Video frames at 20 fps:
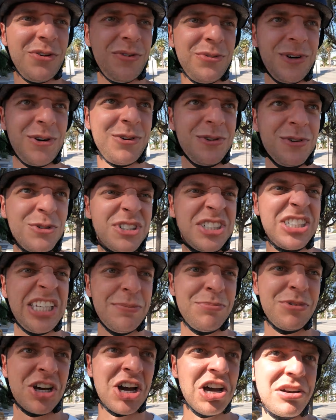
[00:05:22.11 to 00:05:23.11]
where you just
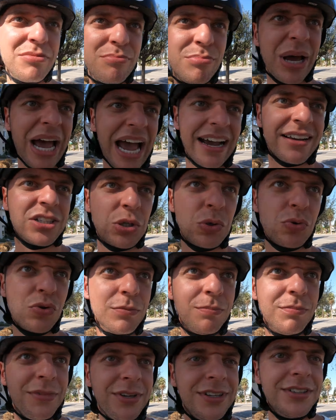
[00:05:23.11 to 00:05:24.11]
keep cutting back to
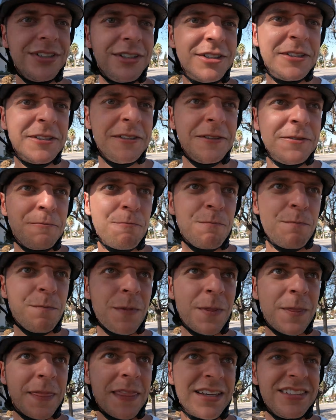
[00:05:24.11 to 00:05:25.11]

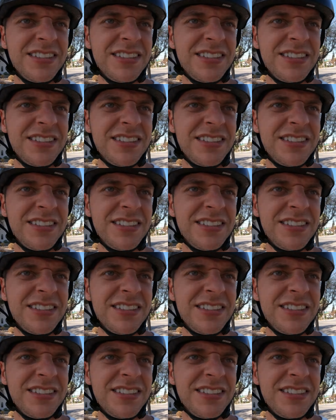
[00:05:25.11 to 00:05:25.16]
him.